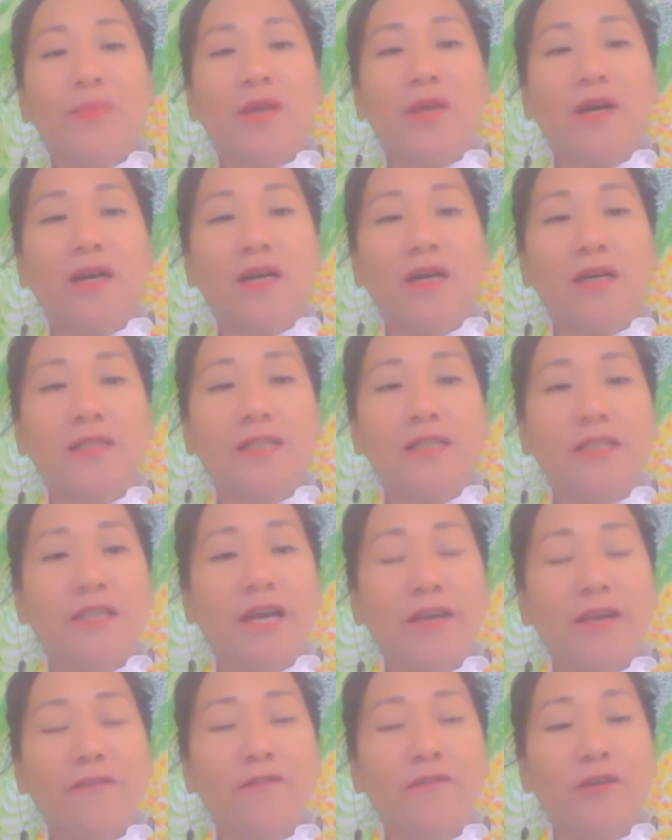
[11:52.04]
the
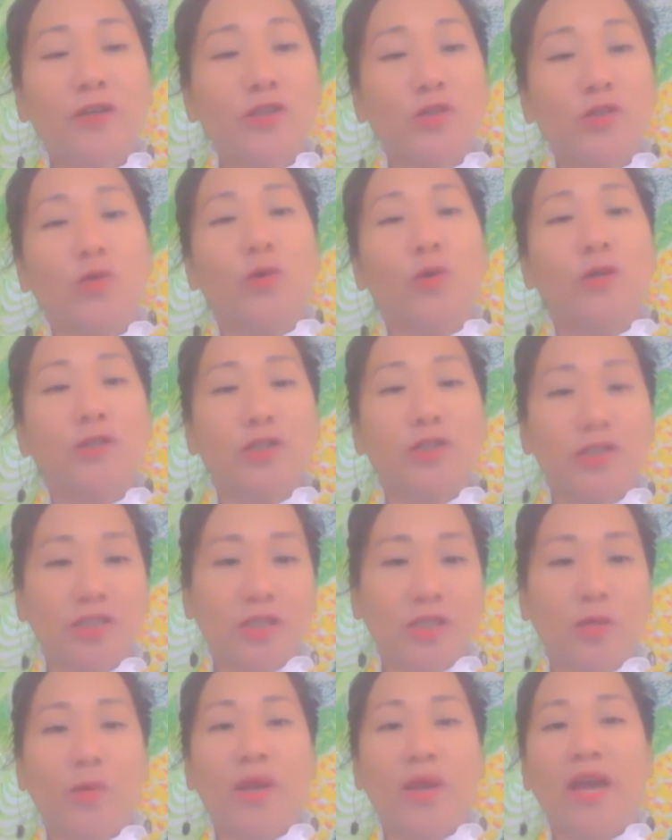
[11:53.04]
diverse cultures
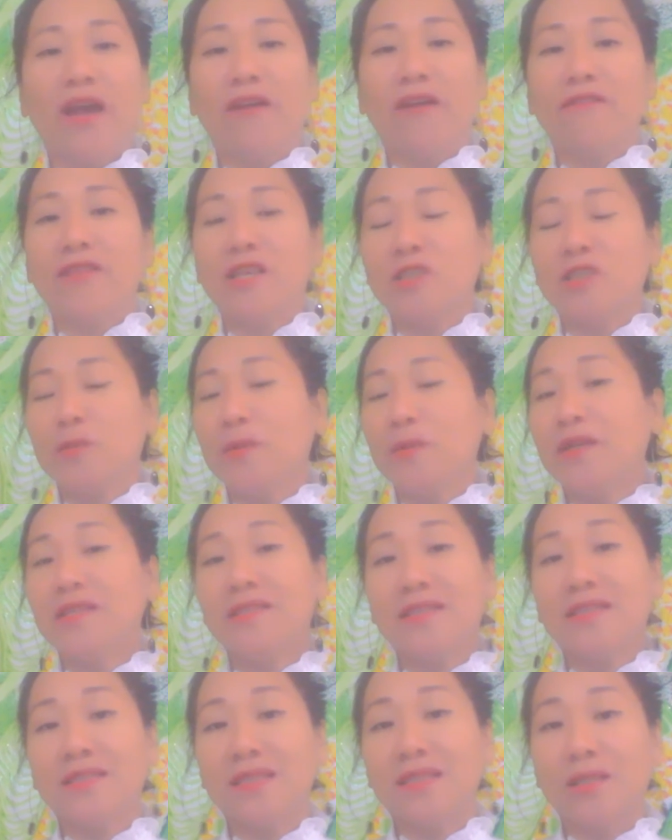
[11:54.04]
that we have, the
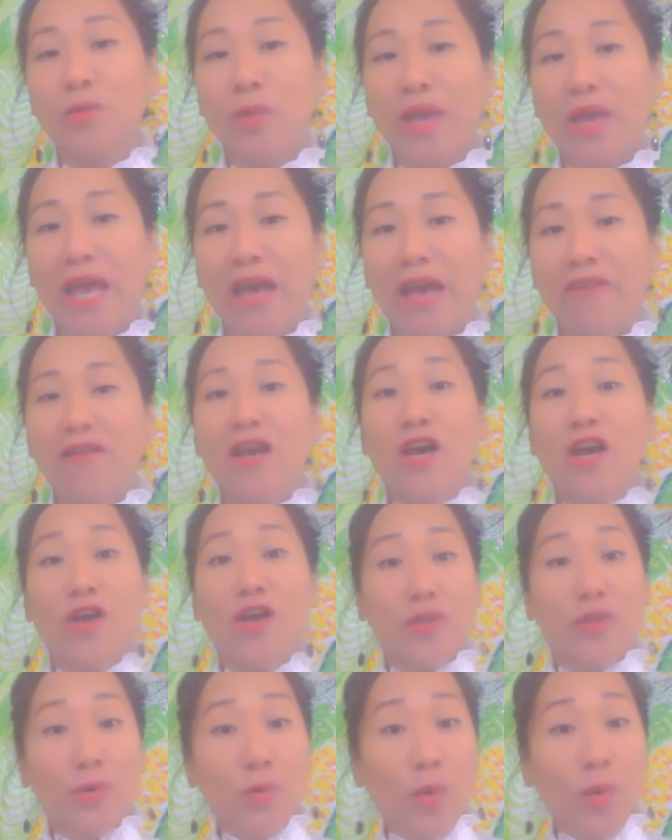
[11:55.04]
experiences that we have
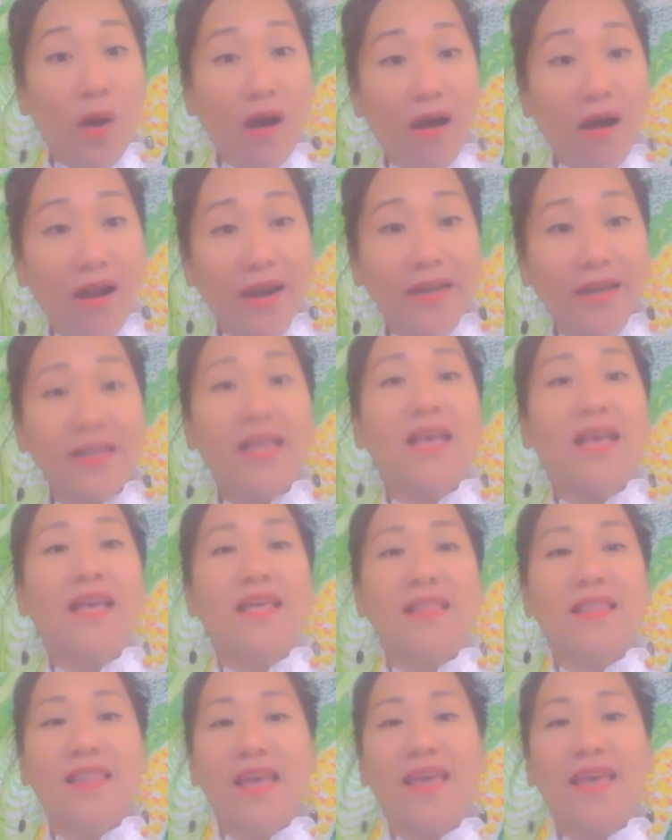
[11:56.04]
through art,
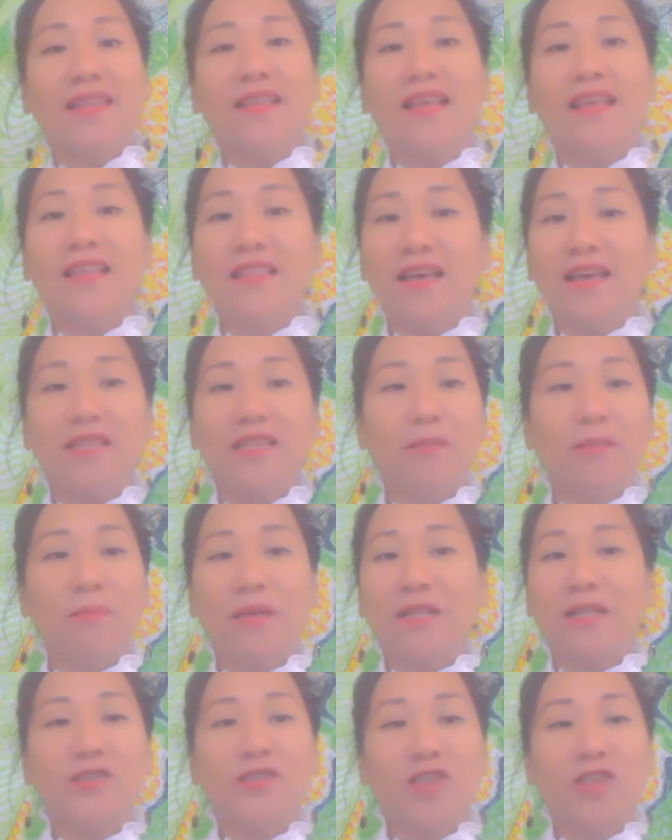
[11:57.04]
then that
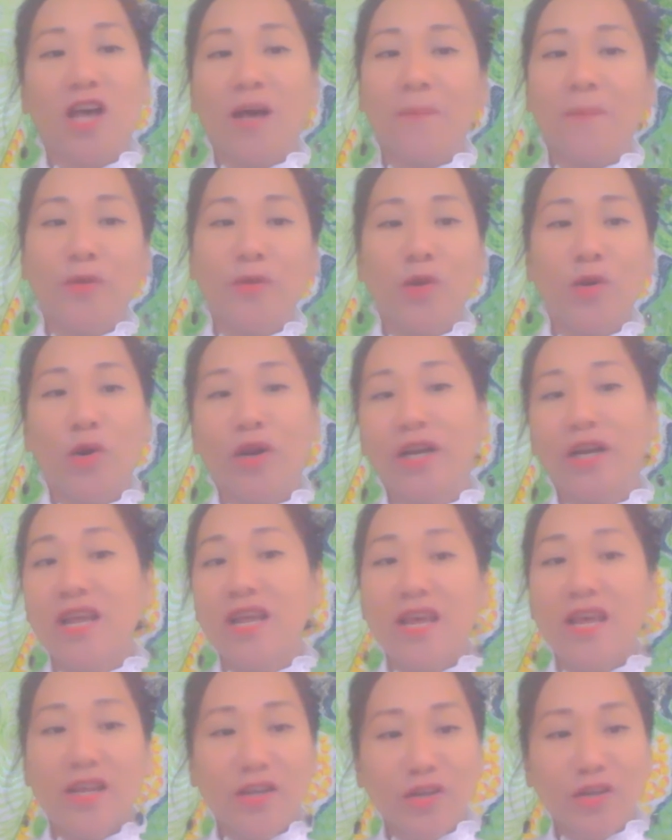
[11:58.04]
builds up your
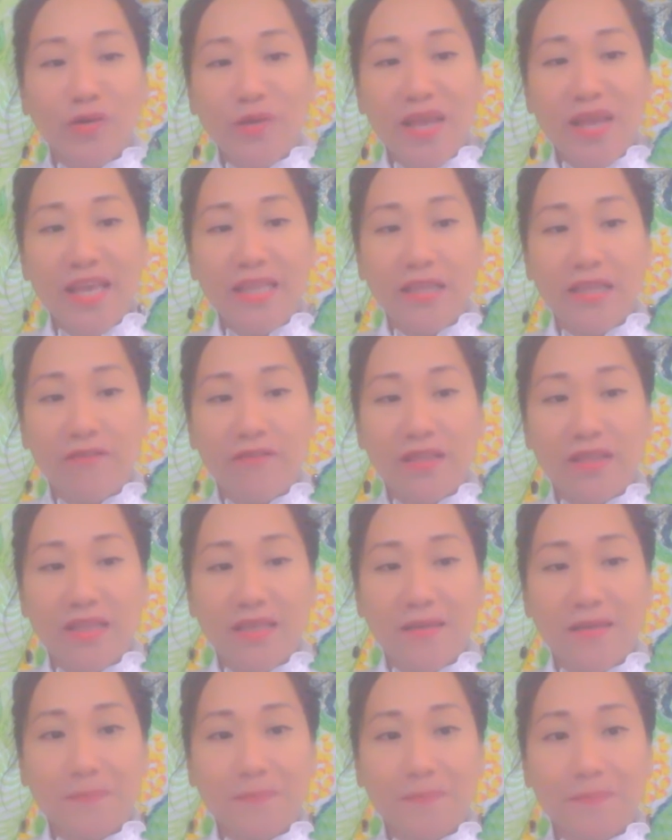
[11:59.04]

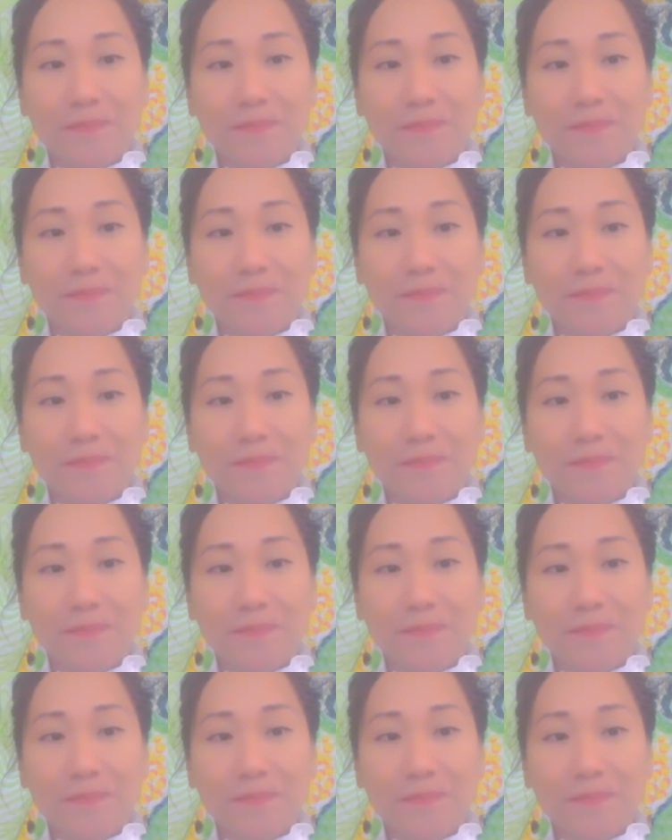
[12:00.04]
creativity.